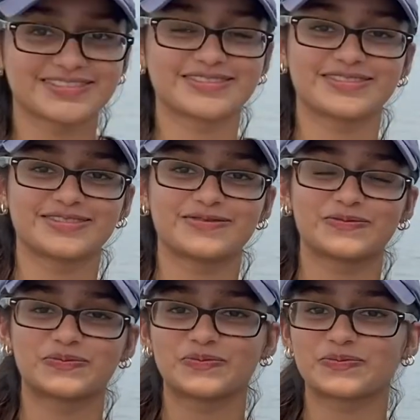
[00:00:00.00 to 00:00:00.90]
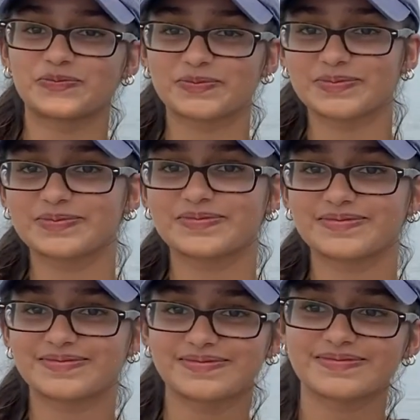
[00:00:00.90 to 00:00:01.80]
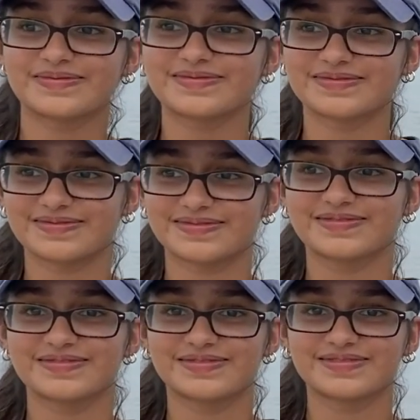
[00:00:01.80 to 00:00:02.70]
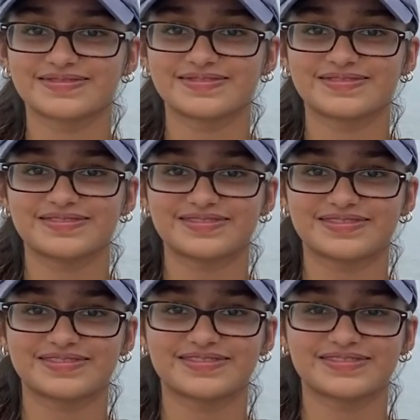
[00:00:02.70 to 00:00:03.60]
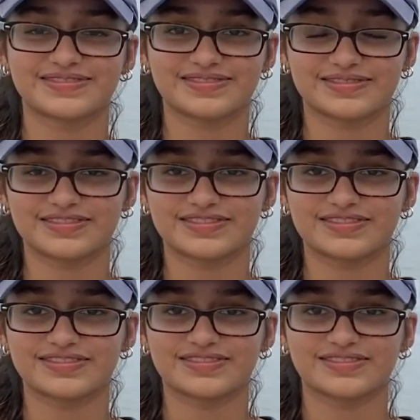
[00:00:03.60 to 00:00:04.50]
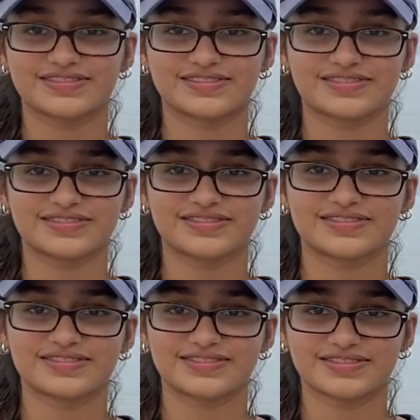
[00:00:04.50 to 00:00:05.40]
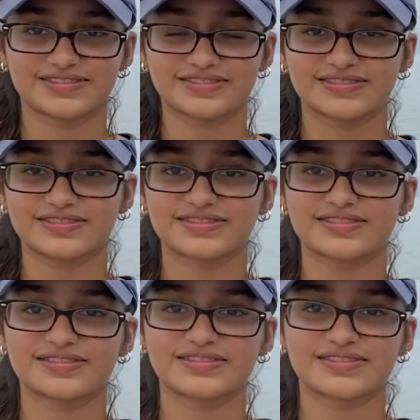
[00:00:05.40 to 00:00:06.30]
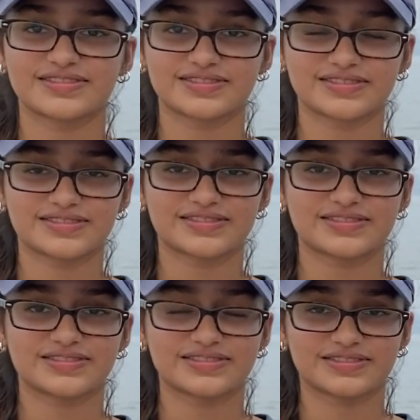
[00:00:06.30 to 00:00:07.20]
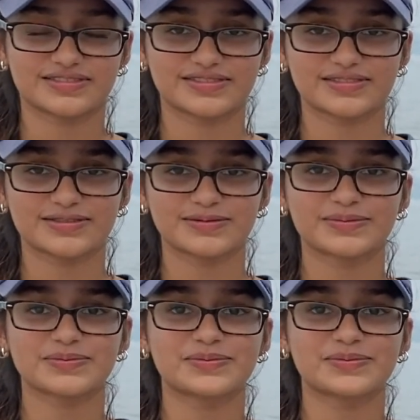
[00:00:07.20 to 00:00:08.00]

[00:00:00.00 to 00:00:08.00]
The person shown says nothing.